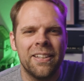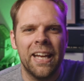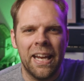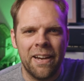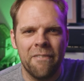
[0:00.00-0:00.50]

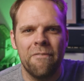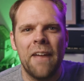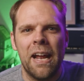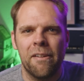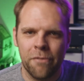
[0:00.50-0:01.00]
like
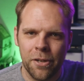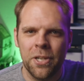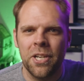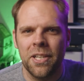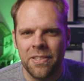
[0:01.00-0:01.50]
fan
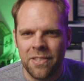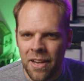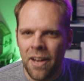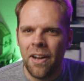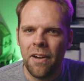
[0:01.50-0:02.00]
versions
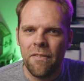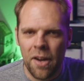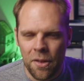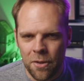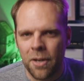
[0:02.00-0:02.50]
of
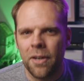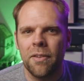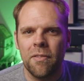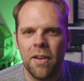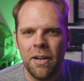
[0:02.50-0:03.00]
other
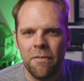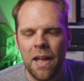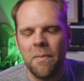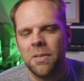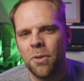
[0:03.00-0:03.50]
uh,
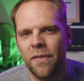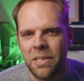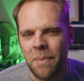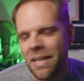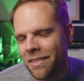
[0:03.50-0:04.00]
famous
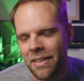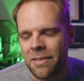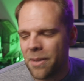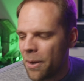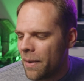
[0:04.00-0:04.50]
movies basically
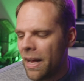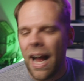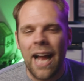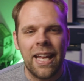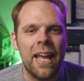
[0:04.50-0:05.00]
so
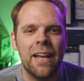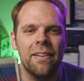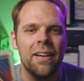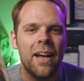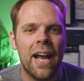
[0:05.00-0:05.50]
i can't
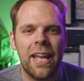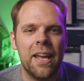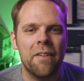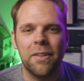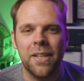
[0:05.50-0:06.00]
i
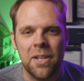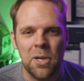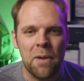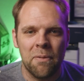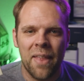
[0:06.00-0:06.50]
can't give it any
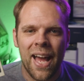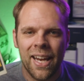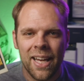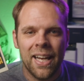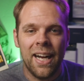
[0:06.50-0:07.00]
shit for that
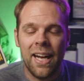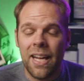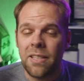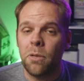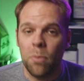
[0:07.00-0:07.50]
uh,
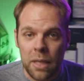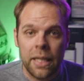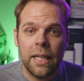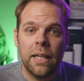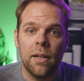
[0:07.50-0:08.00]
it's a
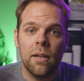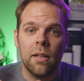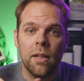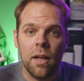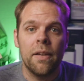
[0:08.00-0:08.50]
really
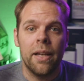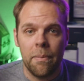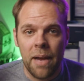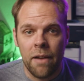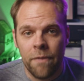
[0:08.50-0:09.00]
lovingly
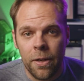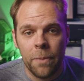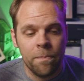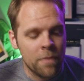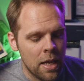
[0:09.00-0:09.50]
made
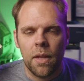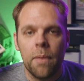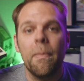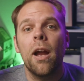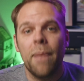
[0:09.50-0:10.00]
film
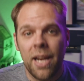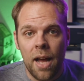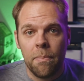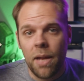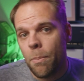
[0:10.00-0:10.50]
that may or may
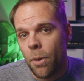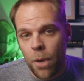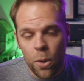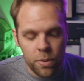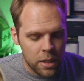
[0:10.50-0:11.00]
not be up your
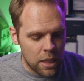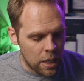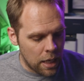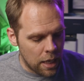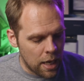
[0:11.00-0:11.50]
boat
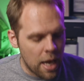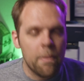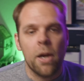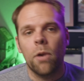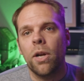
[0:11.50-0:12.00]
uh, and
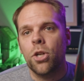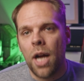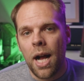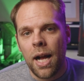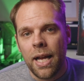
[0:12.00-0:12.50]
american
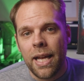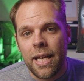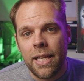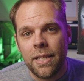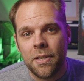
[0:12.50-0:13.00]
rickshaw
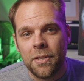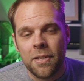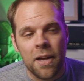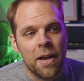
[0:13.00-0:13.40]
is